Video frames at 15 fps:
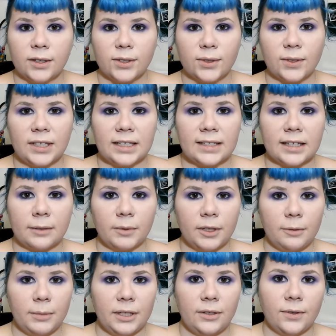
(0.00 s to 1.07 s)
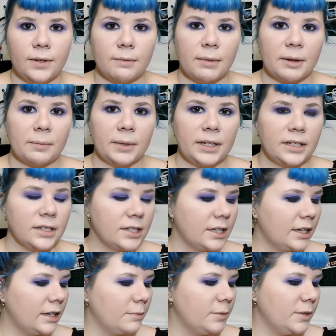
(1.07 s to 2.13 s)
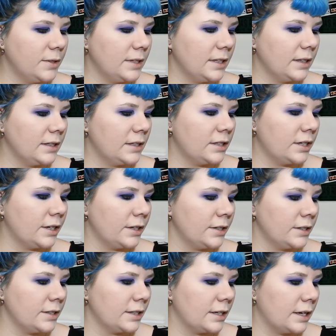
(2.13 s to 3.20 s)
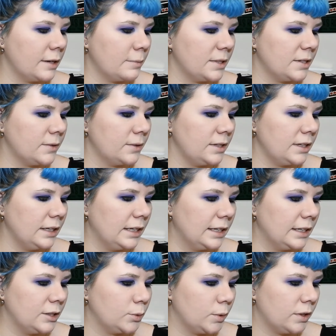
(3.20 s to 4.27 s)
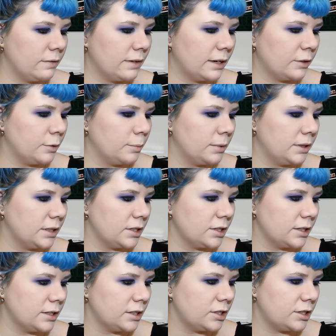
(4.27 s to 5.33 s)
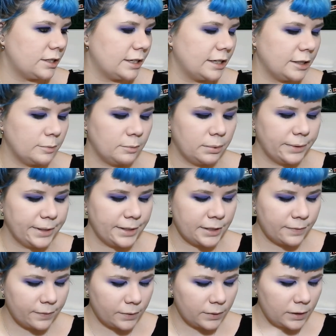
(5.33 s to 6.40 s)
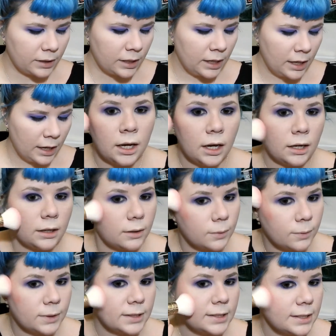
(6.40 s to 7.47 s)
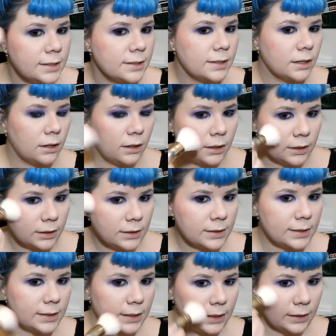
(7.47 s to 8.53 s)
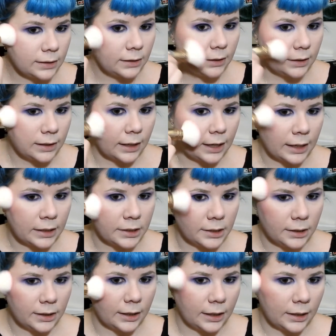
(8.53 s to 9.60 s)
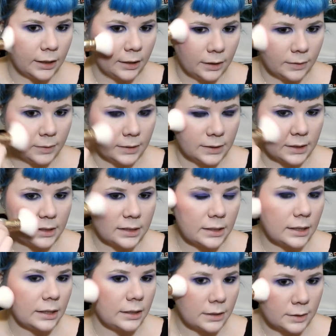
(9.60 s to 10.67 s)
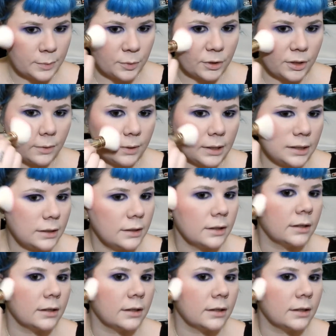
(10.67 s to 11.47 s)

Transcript: So next I'm going to be doing my blush, and I'm using the Tarte Amazonian Clay 12 Hour Blush in the shade Blissful. Once it's on the skin, it actually like stays pretty well.